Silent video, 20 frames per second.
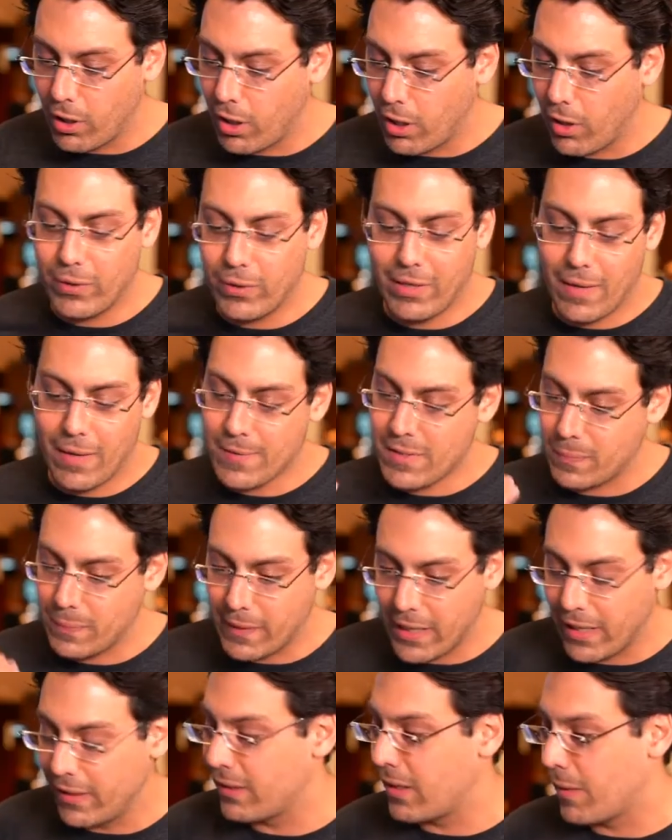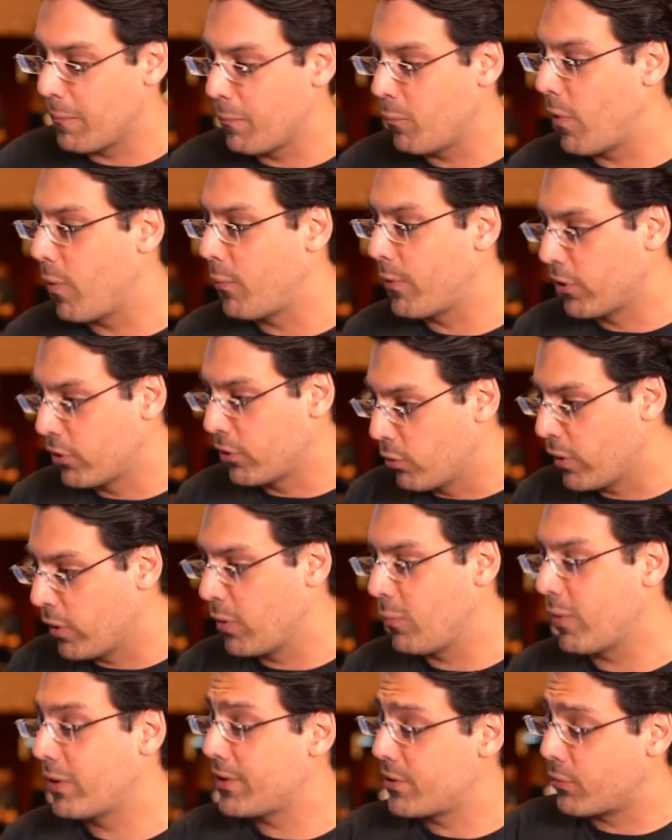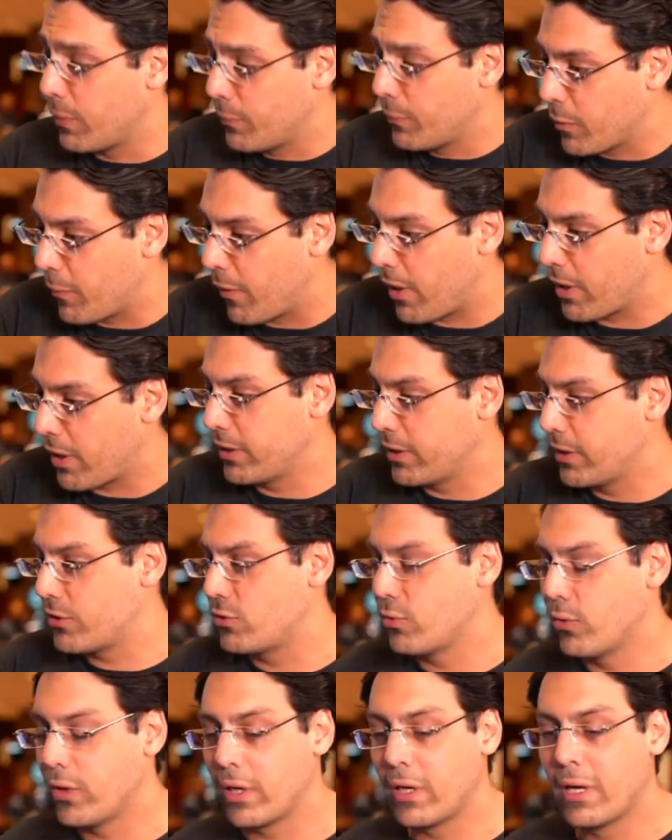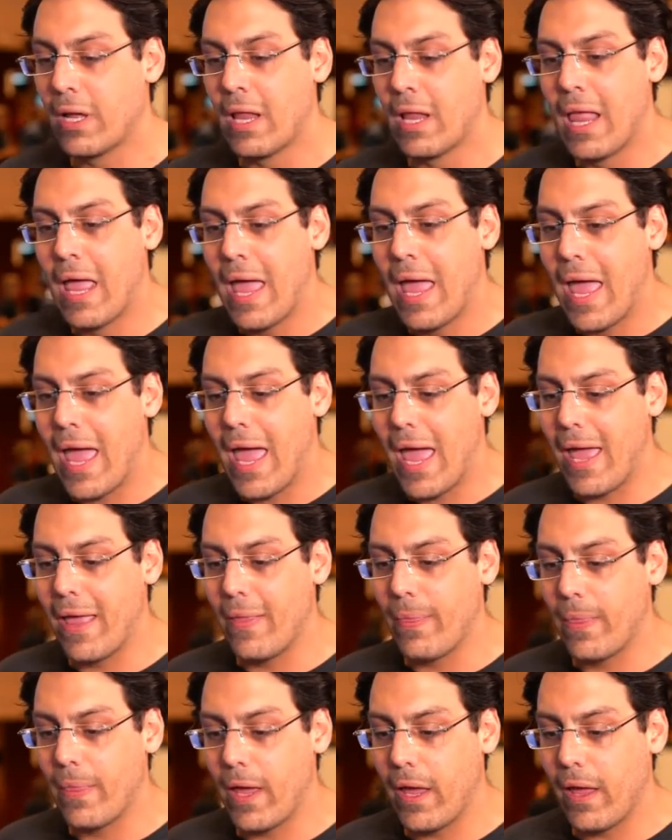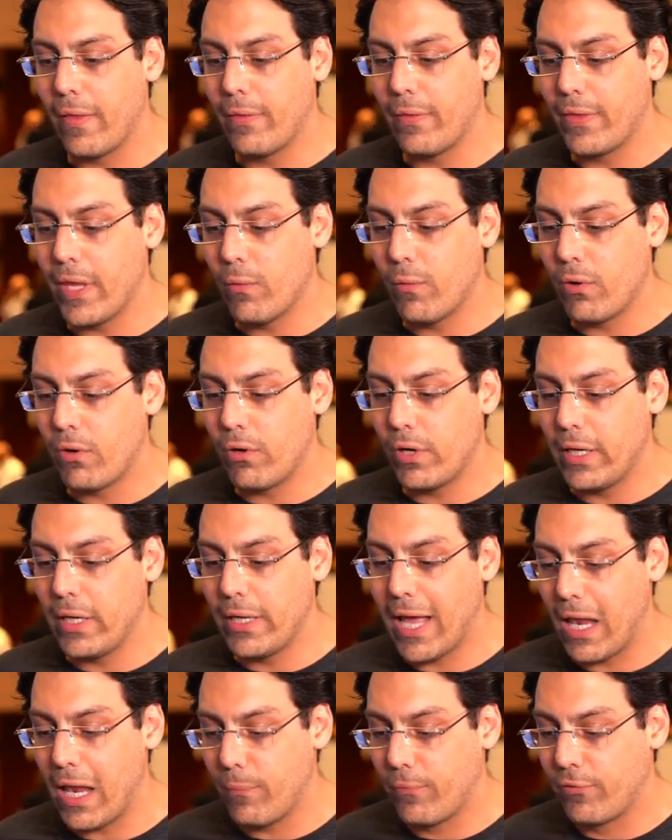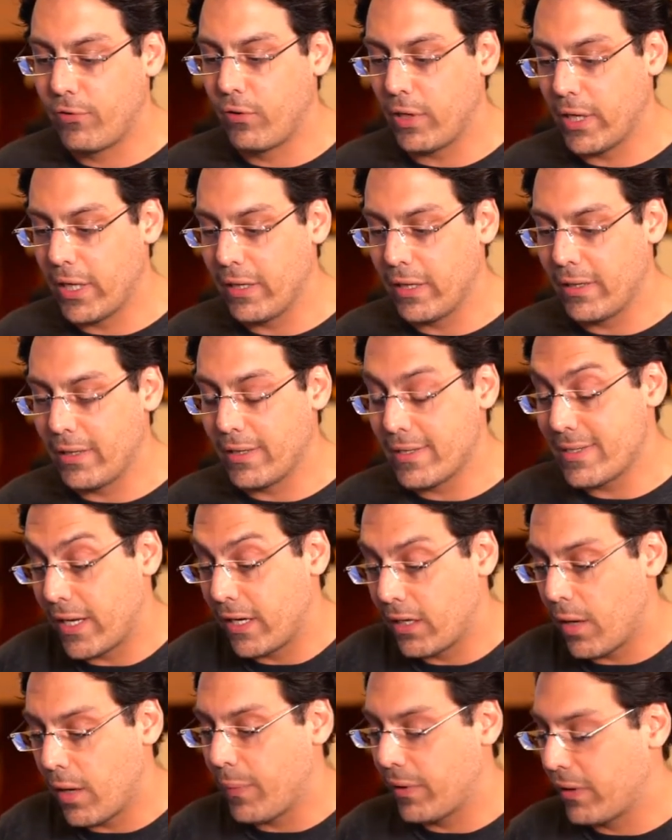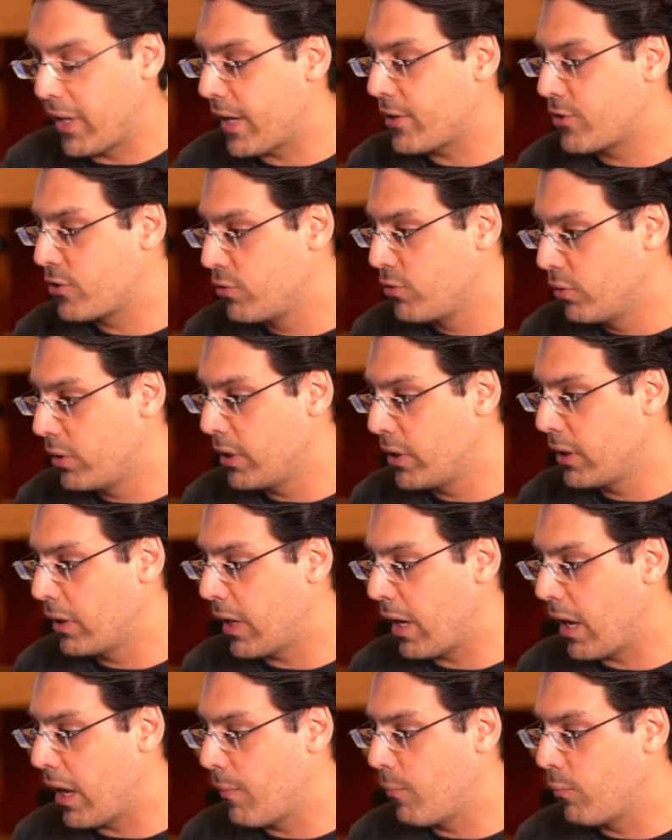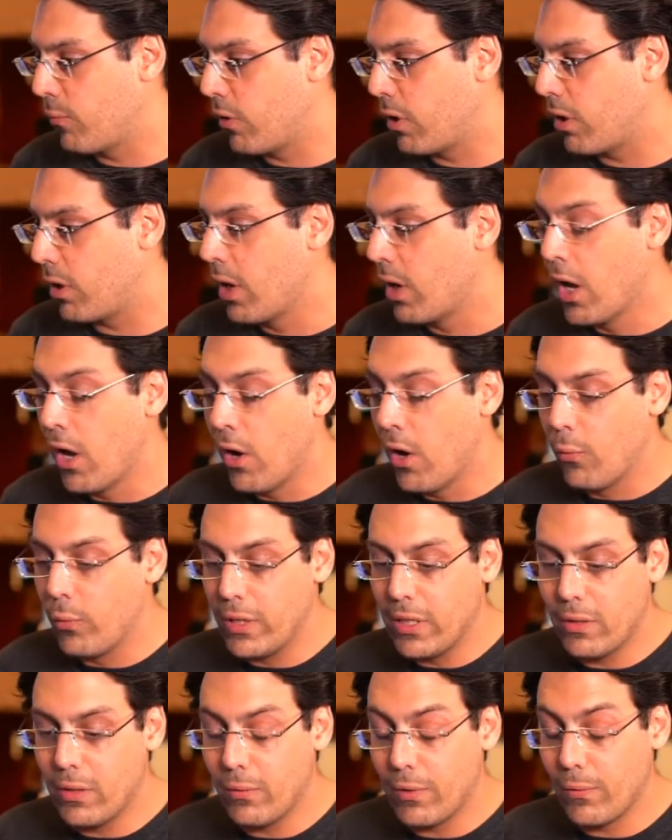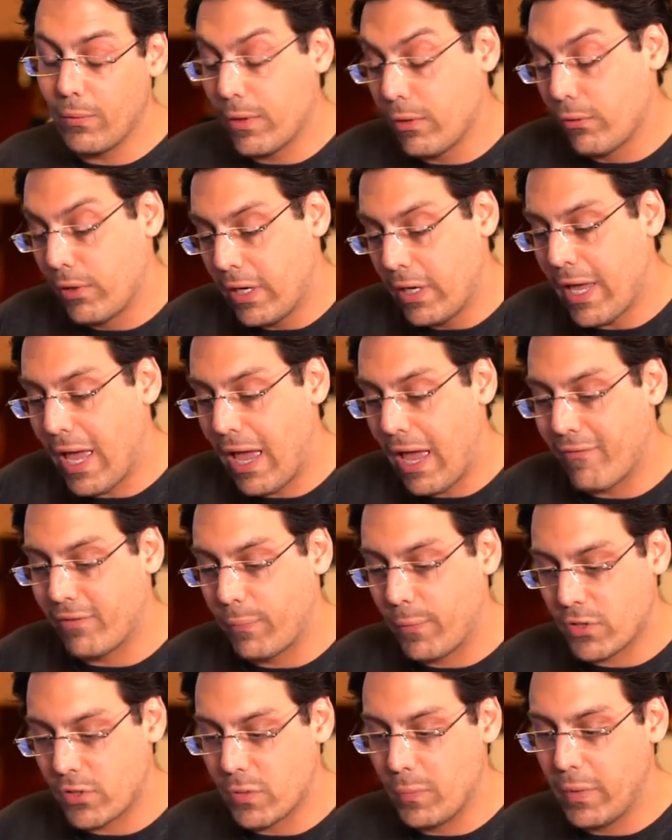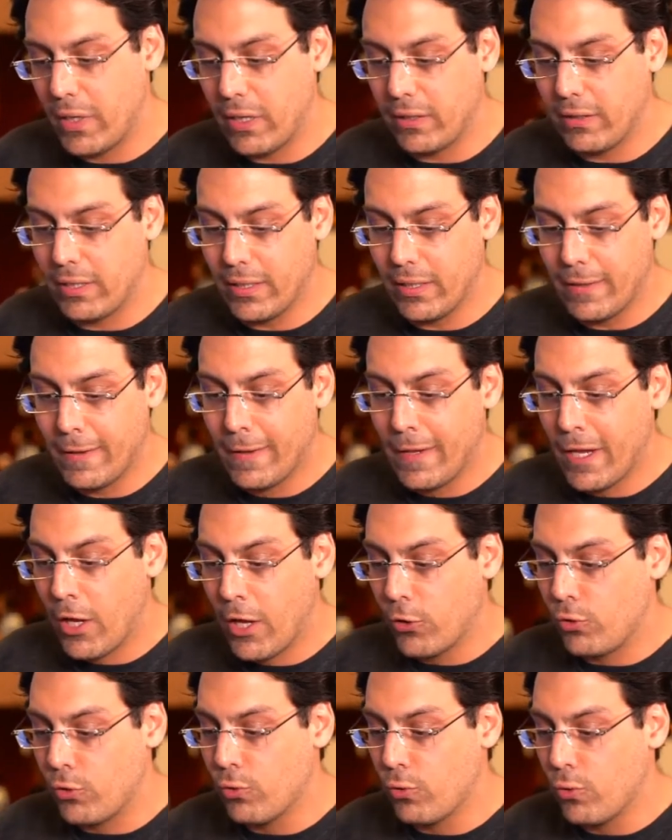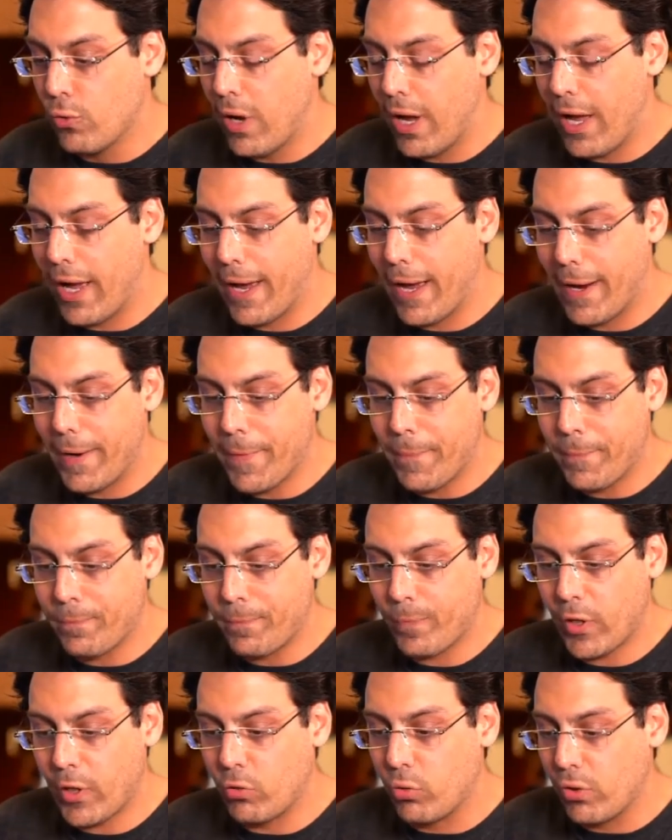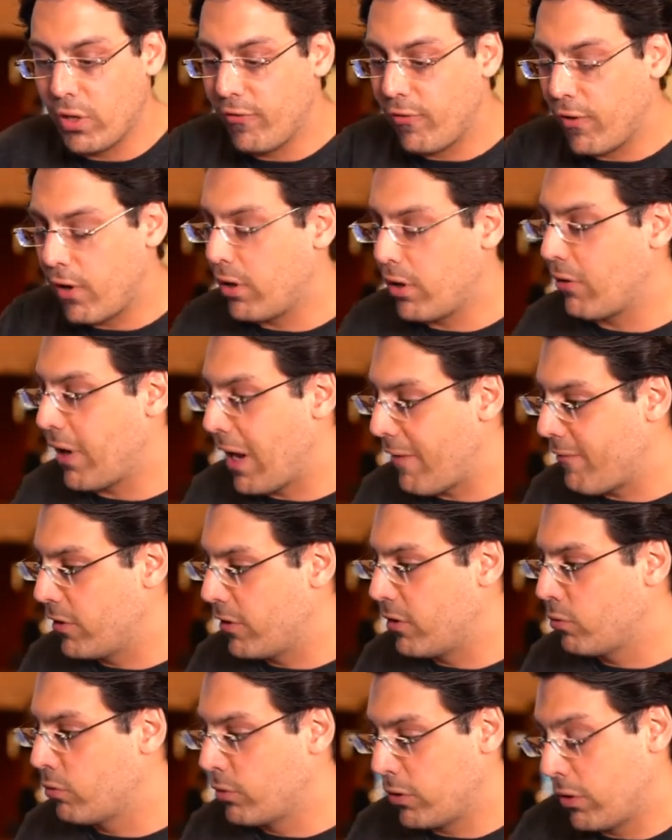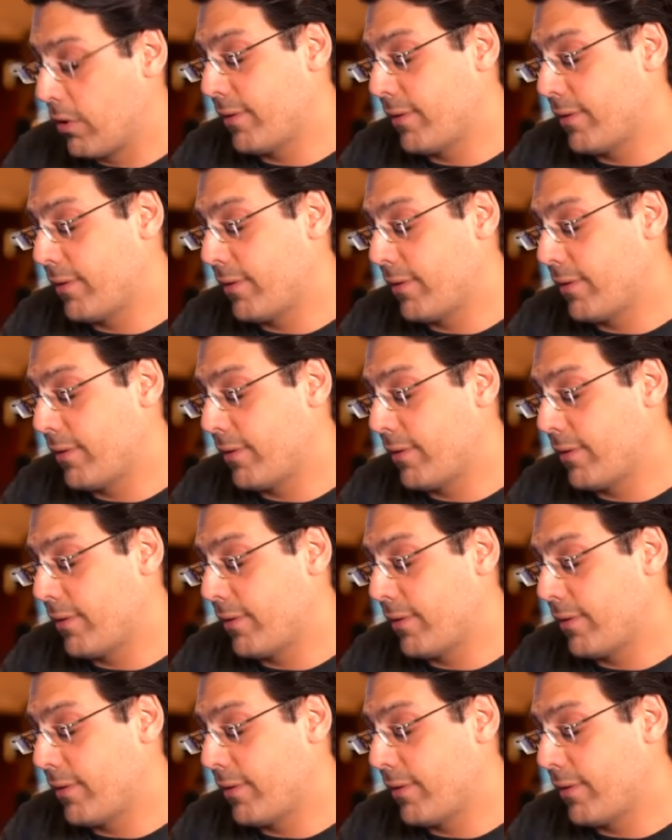a lot with them, explained them what we are doing, what this crypto market is doing, and uh, they were really helpful in, in setting up a tax ruling um, where we we really have the possibility to um, to refer the revenue